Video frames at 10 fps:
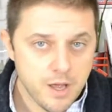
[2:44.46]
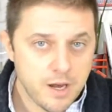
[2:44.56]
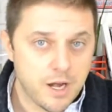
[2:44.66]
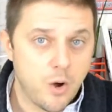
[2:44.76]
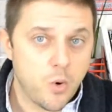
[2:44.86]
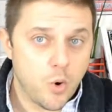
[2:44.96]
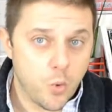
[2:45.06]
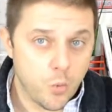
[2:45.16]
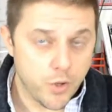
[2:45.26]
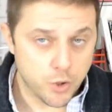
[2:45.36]
Now,
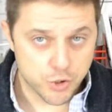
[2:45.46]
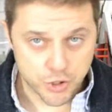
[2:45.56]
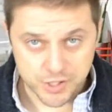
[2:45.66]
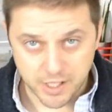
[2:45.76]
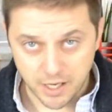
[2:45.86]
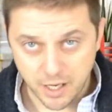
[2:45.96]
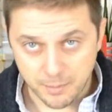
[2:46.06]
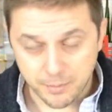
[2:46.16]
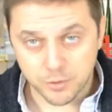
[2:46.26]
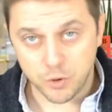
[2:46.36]
when users sign
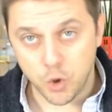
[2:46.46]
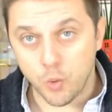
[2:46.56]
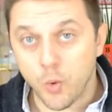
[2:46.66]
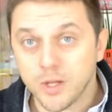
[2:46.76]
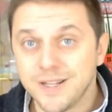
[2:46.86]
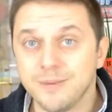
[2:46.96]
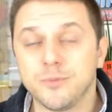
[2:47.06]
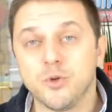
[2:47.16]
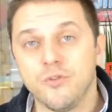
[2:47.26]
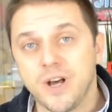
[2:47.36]
up, do you want
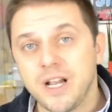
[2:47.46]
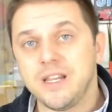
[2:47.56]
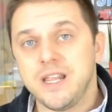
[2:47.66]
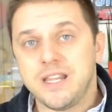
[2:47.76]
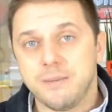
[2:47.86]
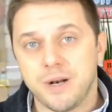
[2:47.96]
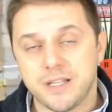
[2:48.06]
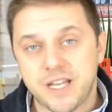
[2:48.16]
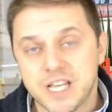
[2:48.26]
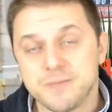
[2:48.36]
them to validate email
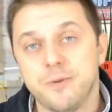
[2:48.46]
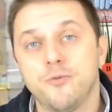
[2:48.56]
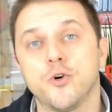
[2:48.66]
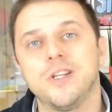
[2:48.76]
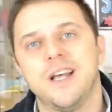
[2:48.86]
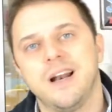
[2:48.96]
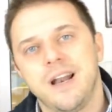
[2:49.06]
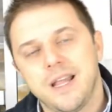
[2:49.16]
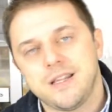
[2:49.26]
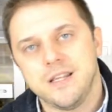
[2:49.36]
address before they are
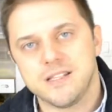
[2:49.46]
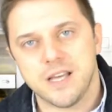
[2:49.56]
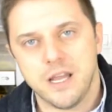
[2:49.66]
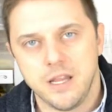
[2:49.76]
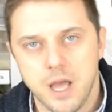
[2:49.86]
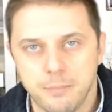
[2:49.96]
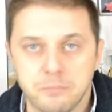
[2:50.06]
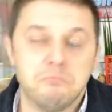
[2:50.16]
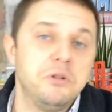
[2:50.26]
let inside the app?